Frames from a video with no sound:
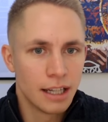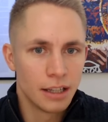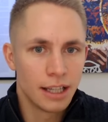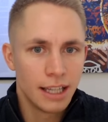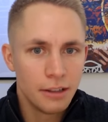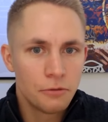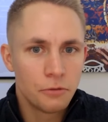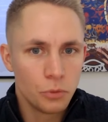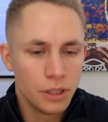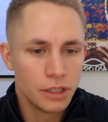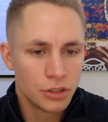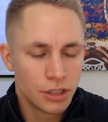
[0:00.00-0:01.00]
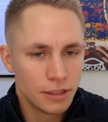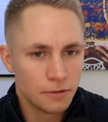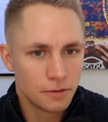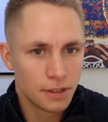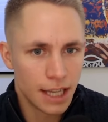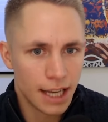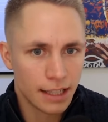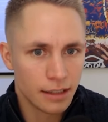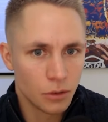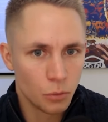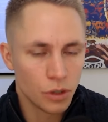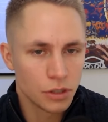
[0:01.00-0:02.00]
And if we achieve that,
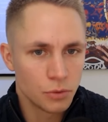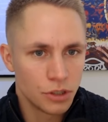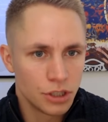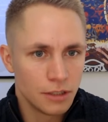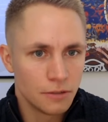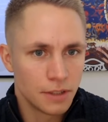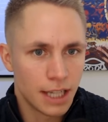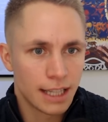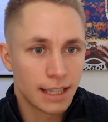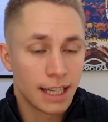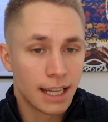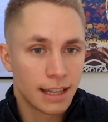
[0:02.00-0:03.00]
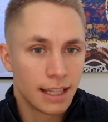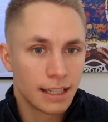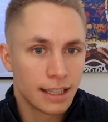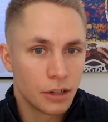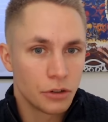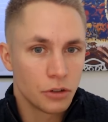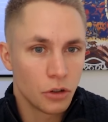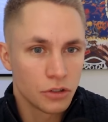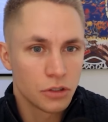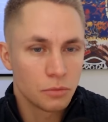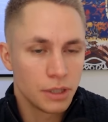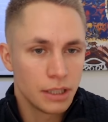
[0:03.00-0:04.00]
and once we achieve that, then I think there could
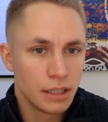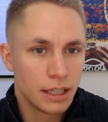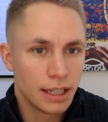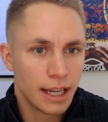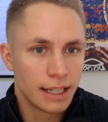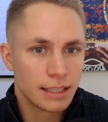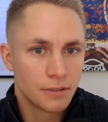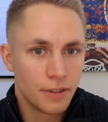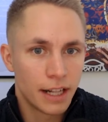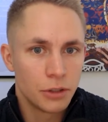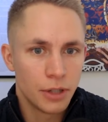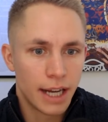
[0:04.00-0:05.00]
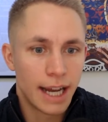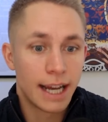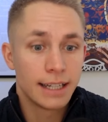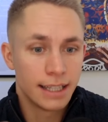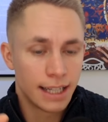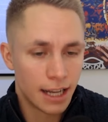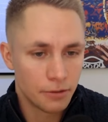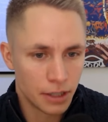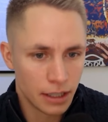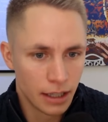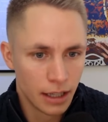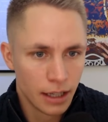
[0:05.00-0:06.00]
also be a nice value add in
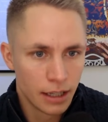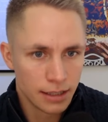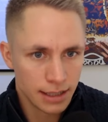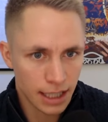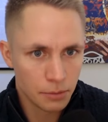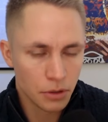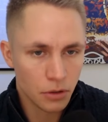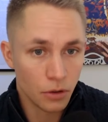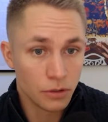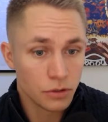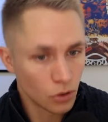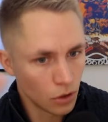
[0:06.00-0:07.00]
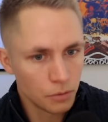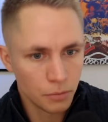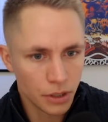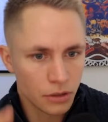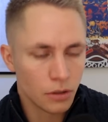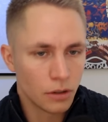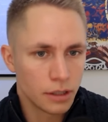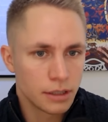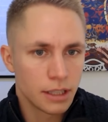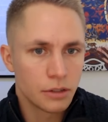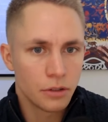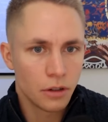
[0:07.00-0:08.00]
having stable coins on Bitcoin,
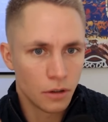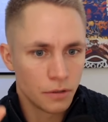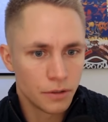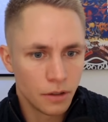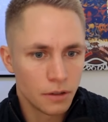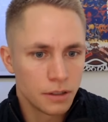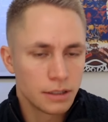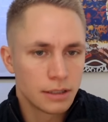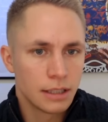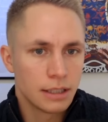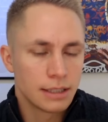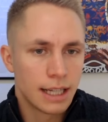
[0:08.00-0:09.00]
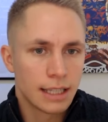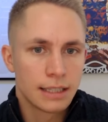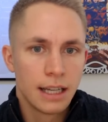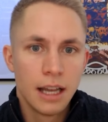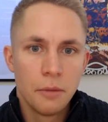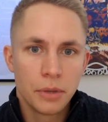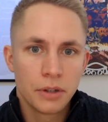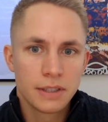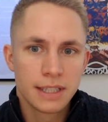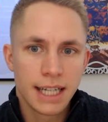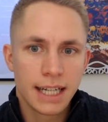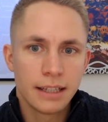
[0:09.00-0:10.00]
etc., on all these uh, stacks, because
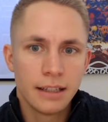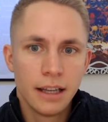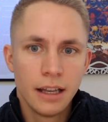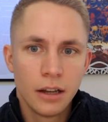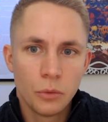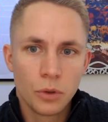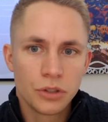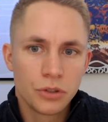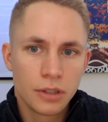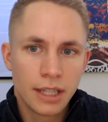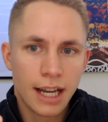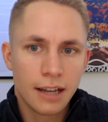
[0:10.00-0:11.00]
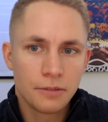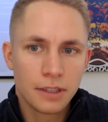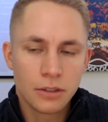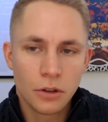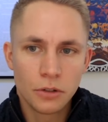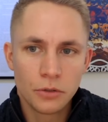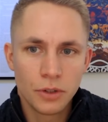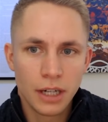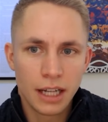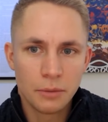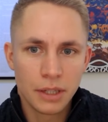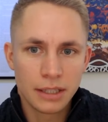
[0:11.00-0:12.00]
then what you could have is on
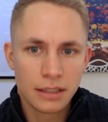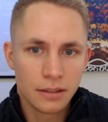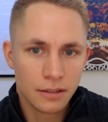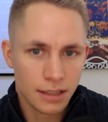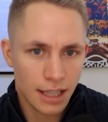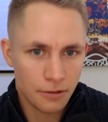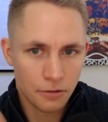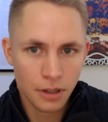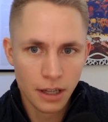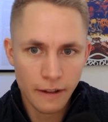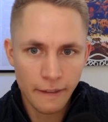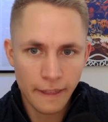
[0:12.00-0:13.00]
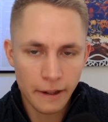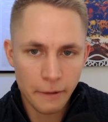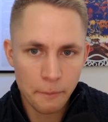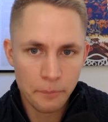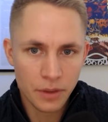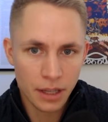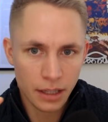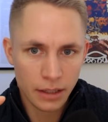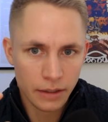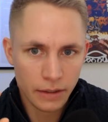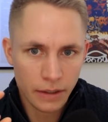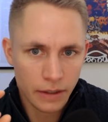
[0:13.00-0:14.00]
Relai, basically, you could have um,
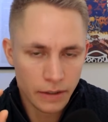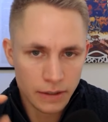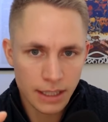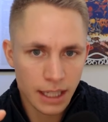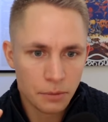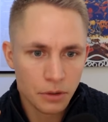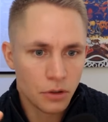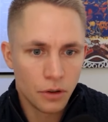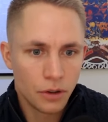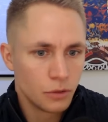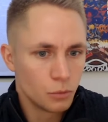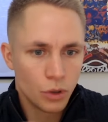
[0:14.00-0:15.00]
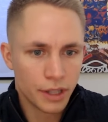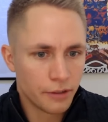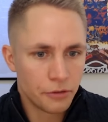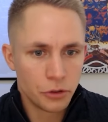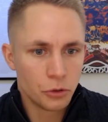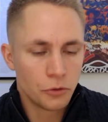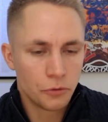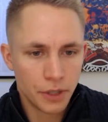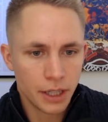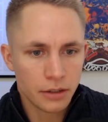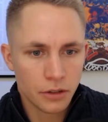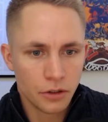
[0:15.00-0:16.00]
a, a stable coin, whatever your
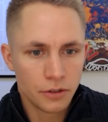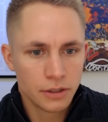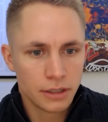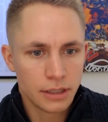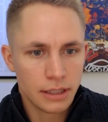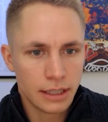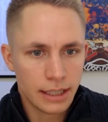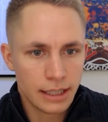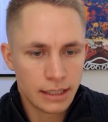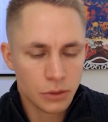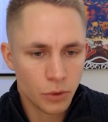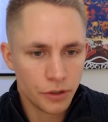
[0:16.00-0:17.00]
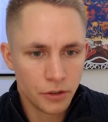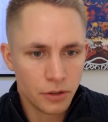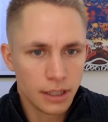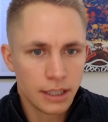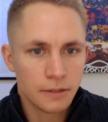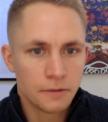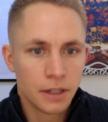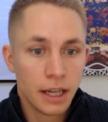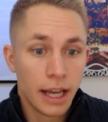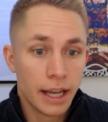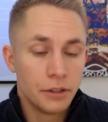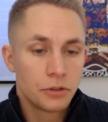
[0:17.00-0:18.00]
fiat currency is where you live,
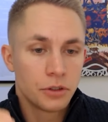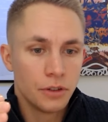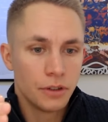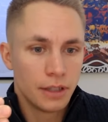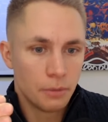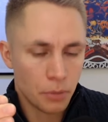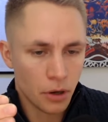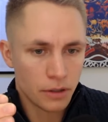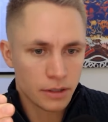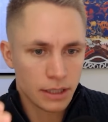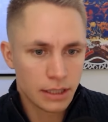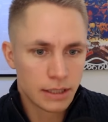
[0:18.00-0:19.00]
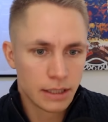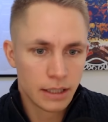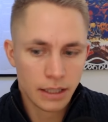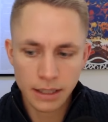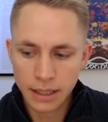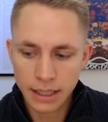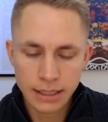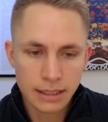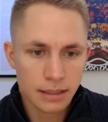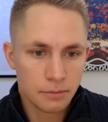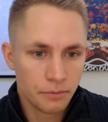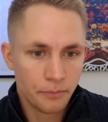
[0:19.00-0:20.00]
and you can deposit
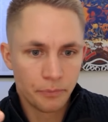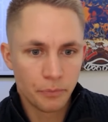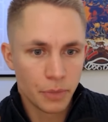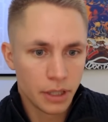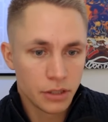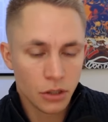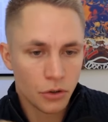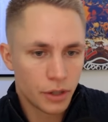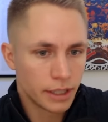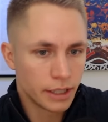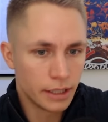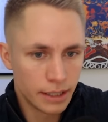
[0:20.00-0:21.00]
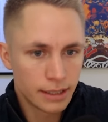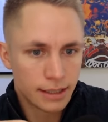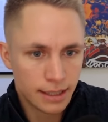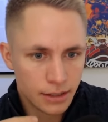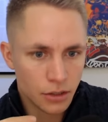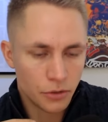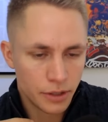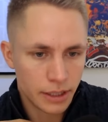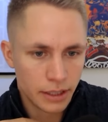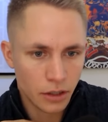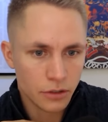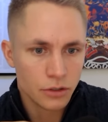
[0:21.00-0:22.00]
this but it's already it's it's already
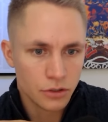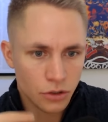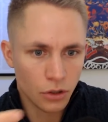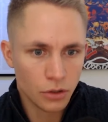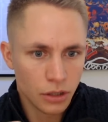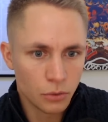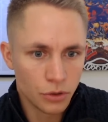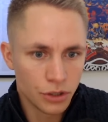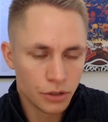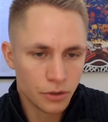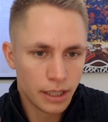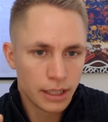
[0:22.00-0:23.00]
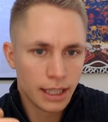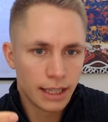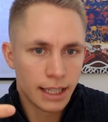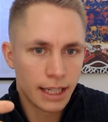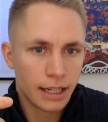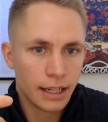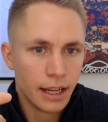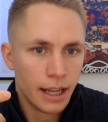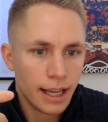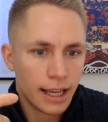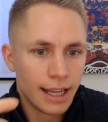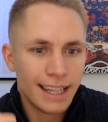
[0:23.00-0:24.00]
non-custodial which is great and then
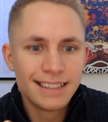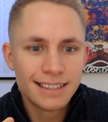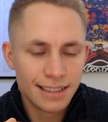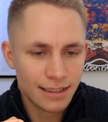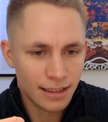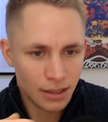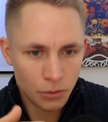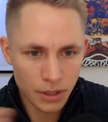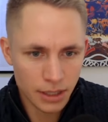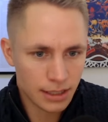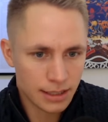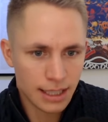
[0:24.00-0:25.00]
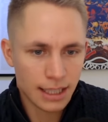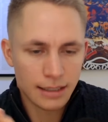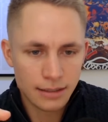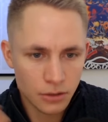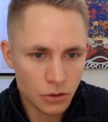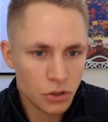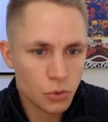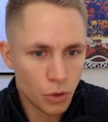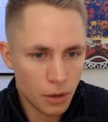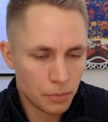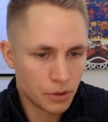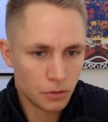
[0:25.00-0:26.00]
instantly within seconds you can
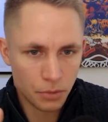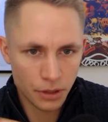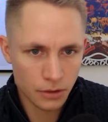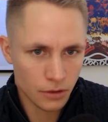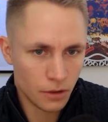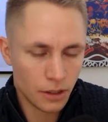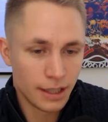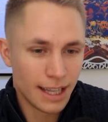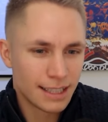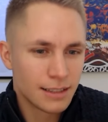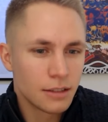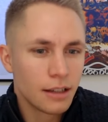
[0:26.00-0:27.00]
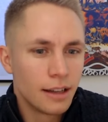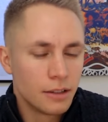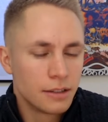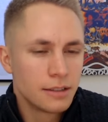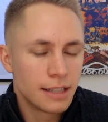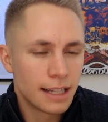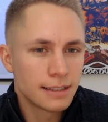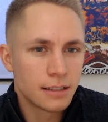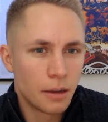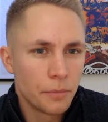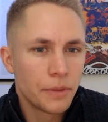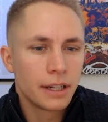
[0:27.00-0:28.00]
swap it to Bitcoin. That's that's
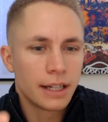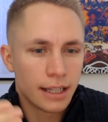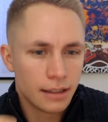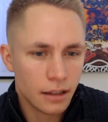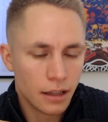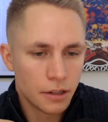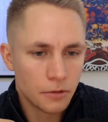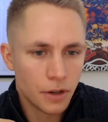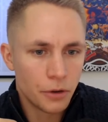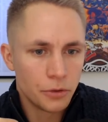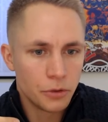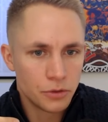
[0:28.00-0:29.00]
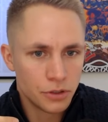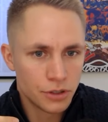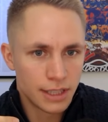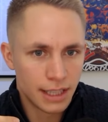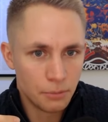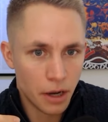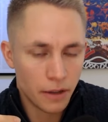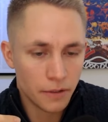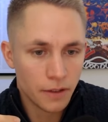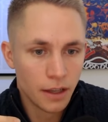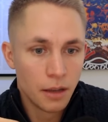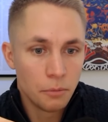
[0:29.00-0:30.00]
something that a lot of our users demand,
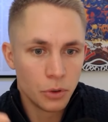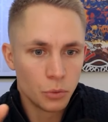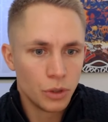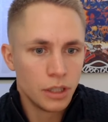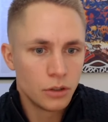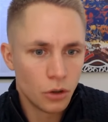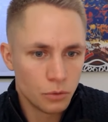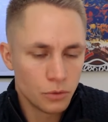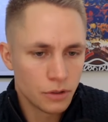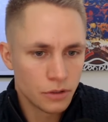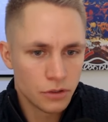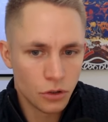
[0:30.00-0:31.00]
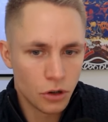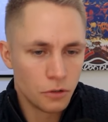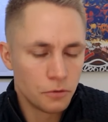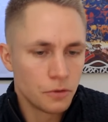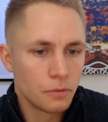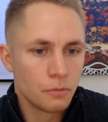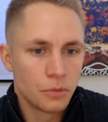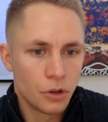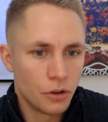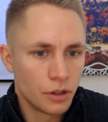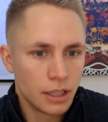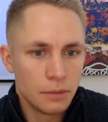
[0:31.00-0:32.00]
but we don't serve yeah.
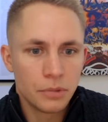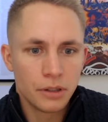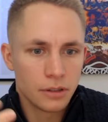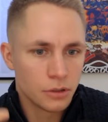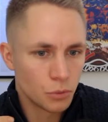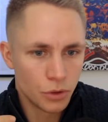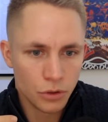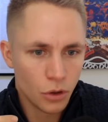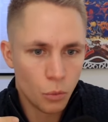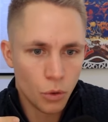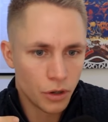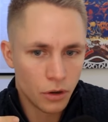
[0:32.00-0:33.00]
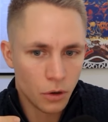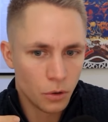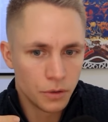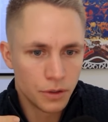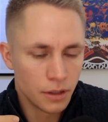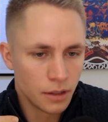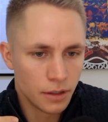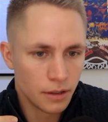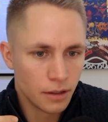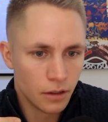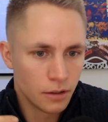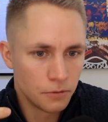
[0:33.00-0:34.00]
currently because we don't want to hold the
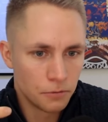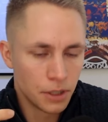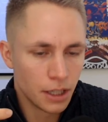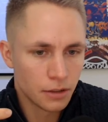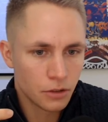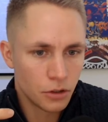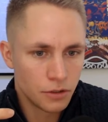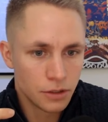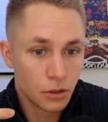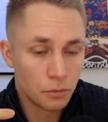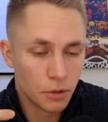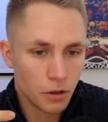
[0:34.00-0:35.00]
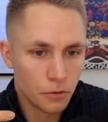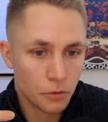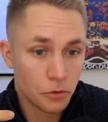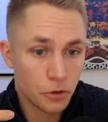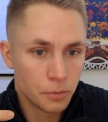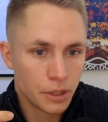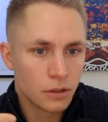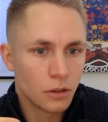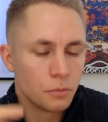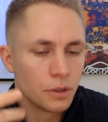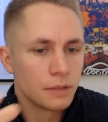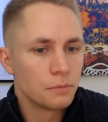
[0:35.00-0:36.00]
uh, fiat currency on behalf of our Bitcoin.